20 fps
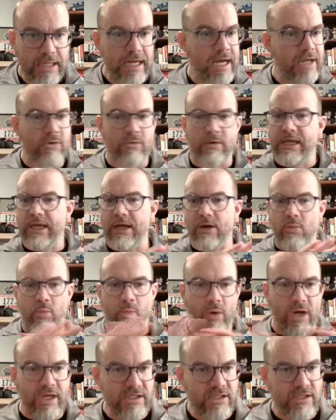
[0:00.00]
I don't care
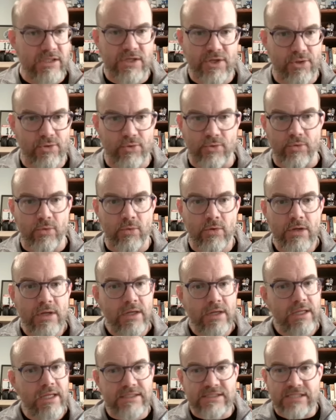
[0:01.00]
what you do,
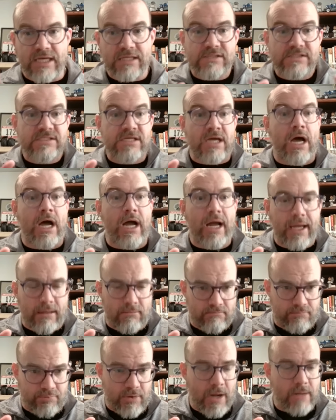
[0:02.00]
it takes
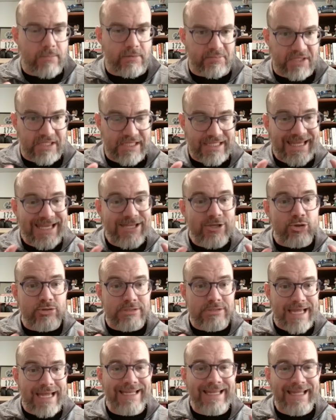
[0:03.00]
time probably to get your
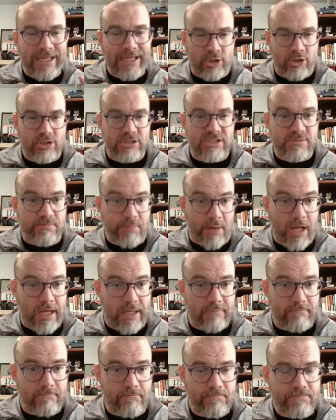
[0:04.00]
data in a good
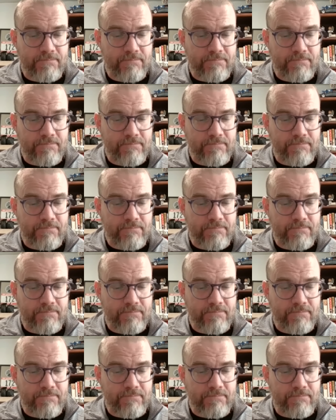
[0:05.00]
spot.